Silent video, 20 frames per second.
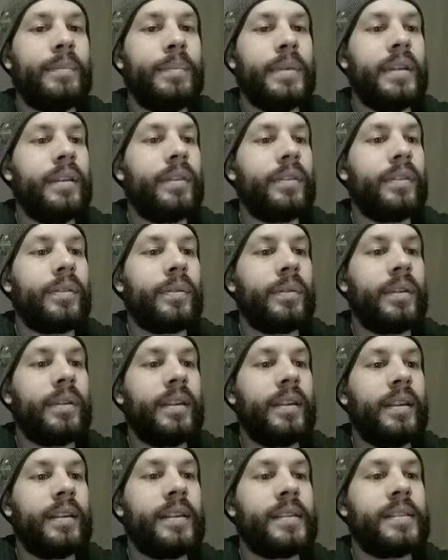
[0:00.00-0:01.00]

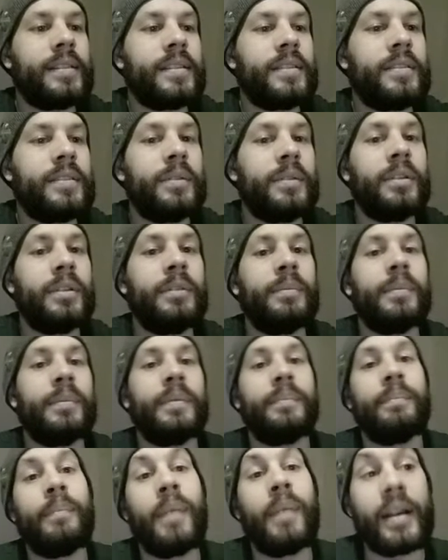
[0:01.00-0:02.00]
b3 isn't doing
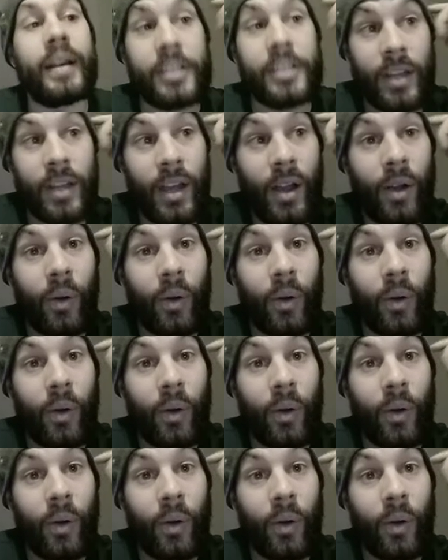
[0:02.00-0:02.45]
much.